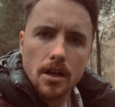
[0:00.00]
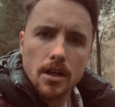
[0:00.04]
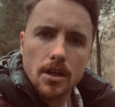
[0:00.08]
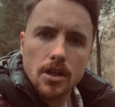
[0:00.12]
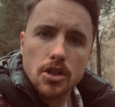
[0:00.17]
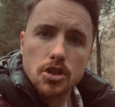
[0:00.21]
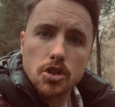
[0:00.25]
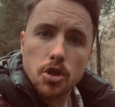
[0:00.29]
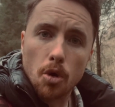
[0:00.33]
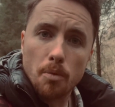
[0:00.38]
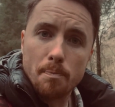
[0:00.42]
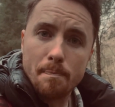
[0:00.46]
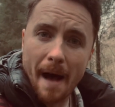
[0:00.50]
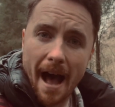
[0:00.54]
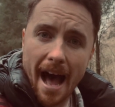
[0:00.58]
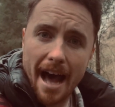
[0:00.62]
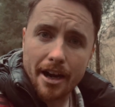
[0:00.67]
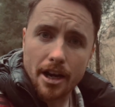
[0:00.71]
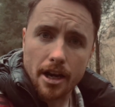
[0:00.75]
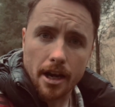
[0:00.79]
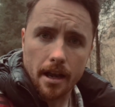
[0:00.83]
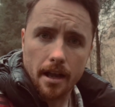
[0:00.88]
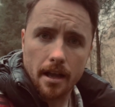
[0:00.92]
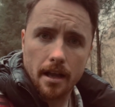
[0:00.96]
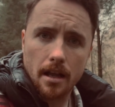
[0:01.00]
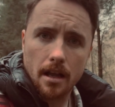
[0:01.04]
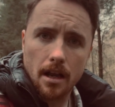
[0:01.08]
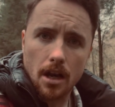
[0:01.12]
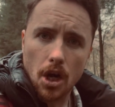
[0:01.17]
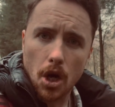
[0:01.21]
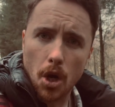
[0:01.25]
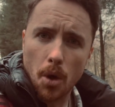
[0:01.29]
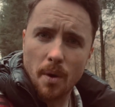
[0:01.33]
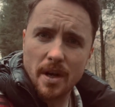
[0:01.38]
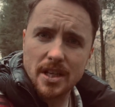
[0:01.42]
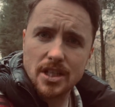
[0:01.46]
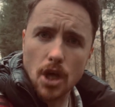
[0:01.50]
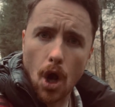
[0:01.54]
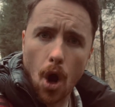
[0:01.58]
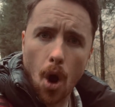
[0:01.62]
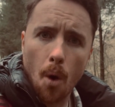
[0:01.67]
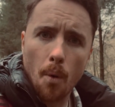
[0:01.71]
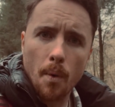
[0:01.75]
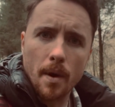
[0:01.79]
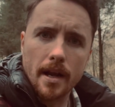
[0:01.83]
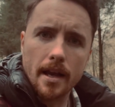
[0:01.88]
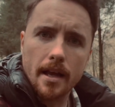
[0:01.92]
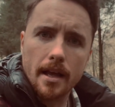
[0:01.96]
So Baron Lewis
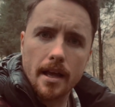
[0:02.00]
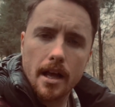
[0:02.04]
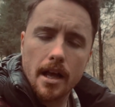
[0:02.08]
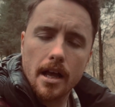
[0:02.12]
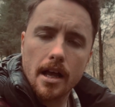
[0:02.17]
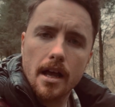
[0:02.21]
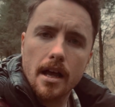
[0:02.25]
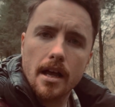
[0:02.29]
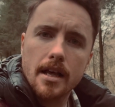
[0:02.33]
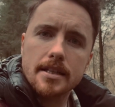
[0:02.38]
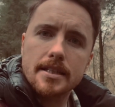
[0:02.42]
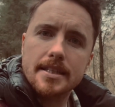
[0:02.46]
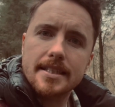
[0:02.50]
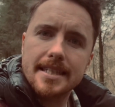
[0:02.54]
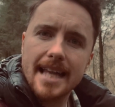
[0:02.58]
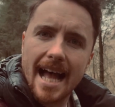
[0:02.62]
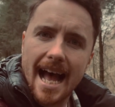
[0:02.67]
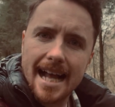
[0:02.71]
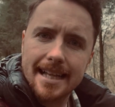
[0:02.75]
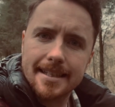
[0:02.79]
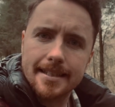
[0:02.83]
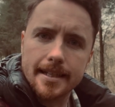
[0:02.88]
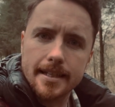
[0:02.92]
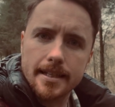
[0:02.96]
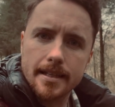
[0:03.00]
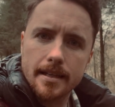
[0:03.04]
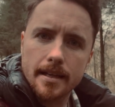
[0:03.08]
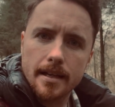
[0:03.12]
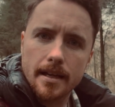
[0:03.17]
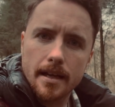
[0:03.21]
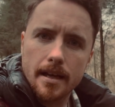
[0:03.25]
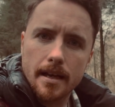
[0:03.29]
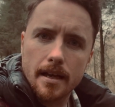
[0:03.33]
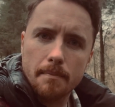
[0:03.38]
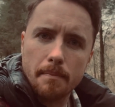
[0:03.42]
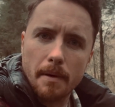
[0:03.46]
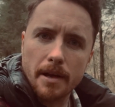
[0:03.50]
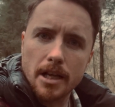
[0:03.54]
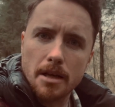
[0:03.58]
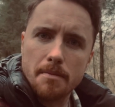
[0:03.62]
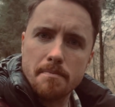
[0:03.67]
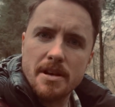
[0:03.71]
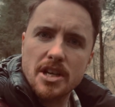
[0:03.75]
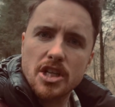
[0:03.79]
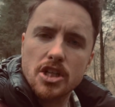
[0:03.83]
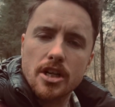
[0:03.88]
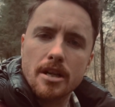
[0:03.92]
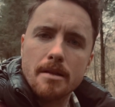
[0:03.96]
Owen started by
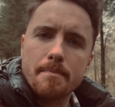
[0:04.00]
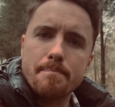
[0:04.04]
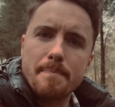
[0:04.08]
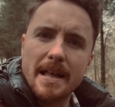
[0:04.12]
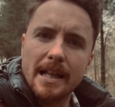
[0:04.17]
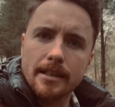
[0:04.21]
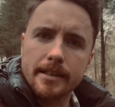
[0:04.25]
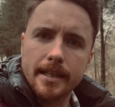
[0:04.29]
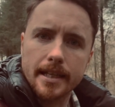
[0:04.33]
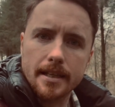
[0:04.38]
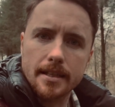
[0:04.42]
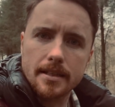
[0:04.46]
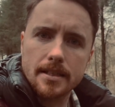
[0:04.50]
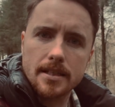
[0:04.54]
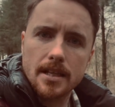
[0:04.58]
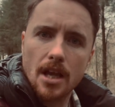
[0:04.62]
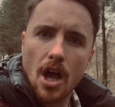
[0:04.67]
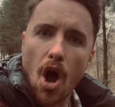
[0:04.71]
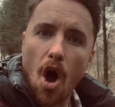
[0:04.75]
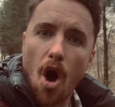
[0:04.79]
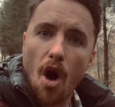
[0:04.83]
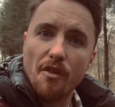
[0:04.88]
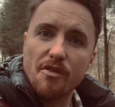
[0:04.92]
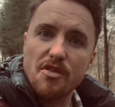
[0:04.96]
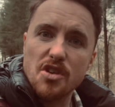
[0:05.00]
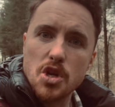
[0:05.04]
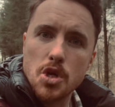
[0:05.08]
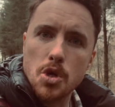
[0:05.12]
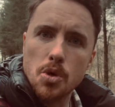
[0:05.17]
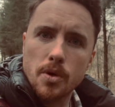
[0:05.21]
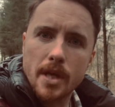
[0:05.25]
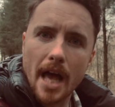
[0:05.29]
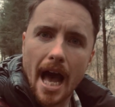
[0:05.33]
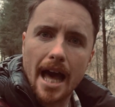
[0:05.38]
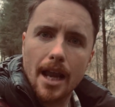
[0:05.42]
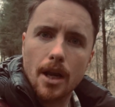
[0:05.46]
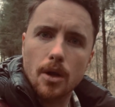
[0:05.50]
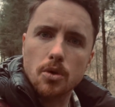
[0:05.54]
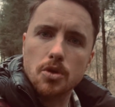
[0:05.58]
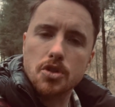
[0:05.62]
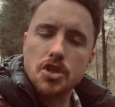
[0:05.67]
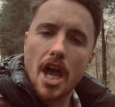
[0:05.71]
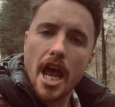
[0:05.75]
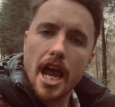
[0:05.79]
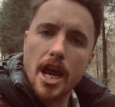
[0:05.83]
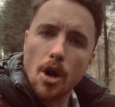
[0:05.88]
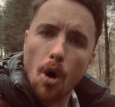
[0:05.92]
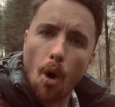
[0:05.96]
commissioning buildings of new gallows
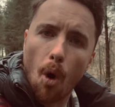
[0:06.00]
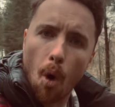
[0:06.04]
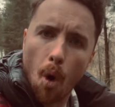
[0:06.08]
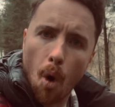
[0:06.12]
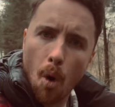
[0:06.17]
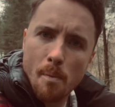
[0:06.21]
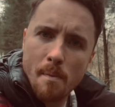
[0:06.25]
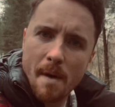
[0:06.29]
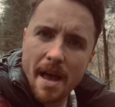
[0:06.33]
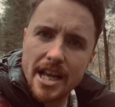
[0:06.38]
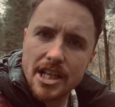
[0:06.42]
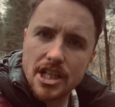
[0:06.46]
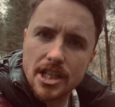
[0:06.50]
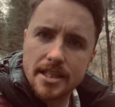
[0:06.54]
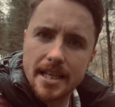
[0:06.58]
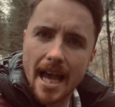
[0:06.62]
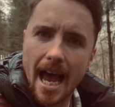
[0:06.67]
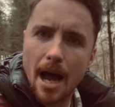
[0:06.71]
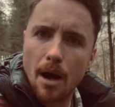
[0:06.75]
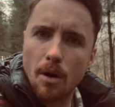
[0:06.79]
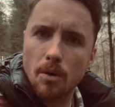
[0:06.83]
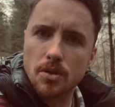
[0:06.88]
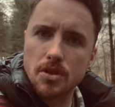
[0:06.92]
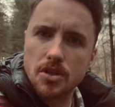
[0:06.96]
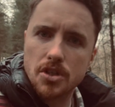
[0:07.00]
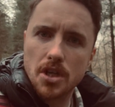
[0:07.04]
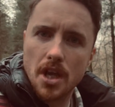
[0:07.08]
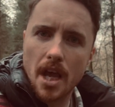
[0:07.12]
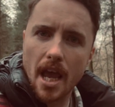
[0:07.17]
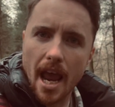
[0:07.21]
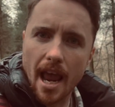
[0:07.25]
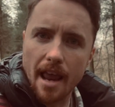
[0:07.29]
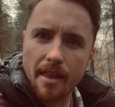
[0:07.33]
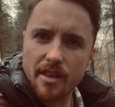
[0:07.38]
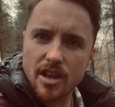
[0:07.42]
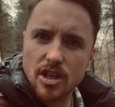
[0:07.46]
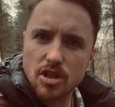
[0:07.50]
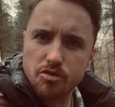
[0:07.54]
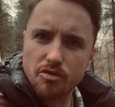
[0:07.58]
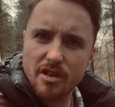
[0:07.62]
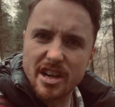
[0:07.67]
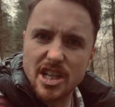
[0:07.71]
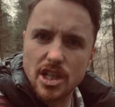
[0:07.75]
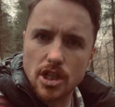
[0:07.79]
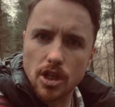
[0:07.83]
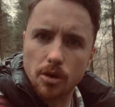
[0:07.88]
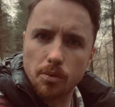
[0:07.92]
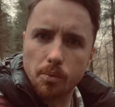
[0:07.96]
in all major towns in this
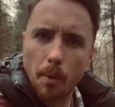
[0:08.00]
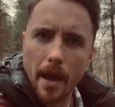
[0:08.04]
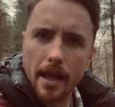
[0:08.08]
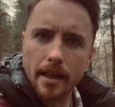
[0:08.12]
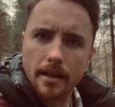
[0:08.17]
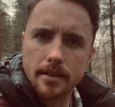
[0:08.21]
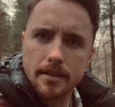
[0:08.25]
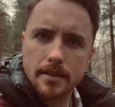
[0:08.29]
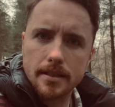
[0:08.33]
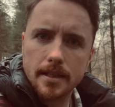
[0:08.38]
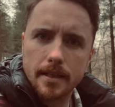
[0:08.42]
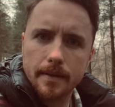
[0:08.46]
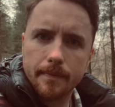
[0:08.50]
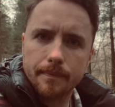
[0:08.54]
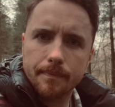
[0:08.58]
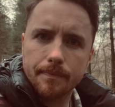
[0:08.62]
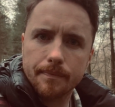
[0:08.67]
region of Wales.